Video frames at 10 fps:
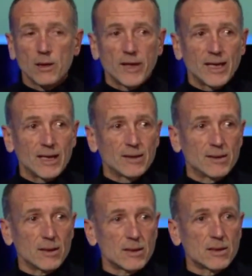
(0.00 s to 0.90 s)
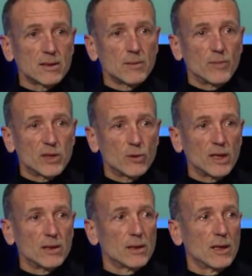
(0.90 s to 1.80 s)
that exists
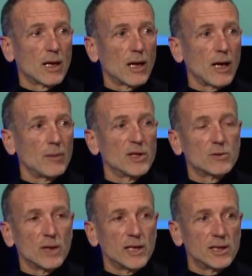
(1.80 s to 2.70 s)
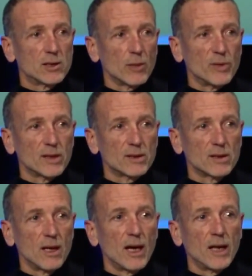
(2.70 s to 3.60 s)
between climate-related
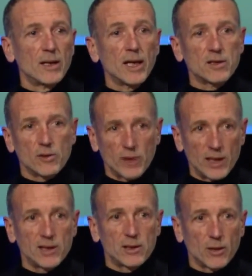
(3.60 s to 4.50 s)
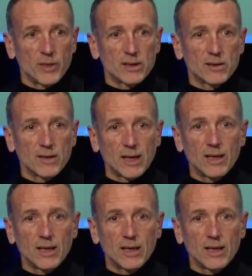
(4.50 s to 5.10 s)
topics and nature-related topics,